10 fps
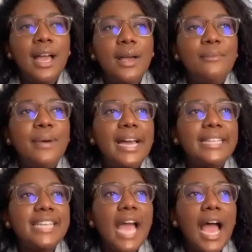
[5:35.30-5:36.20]

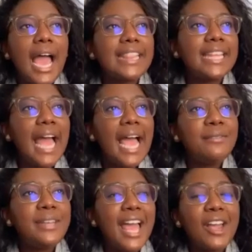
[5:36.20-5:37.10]
But yeah, and then, I
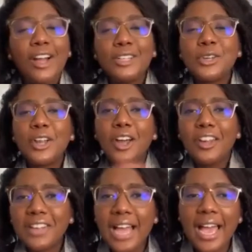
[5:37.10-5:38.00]
mean, I got to a
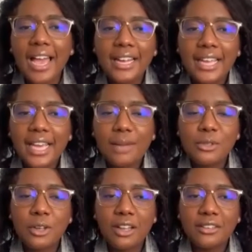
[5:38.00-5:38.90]
lot of, like, up
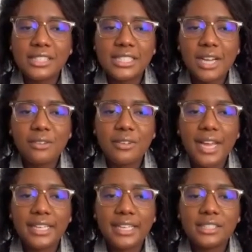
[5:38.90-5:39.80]
to a lot of stuff.
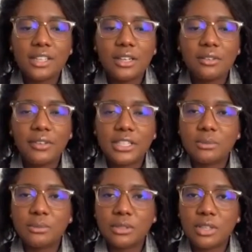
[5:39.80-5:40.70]
I started a
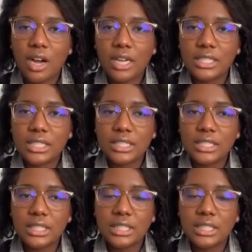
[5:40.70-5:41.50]
vegetable garden.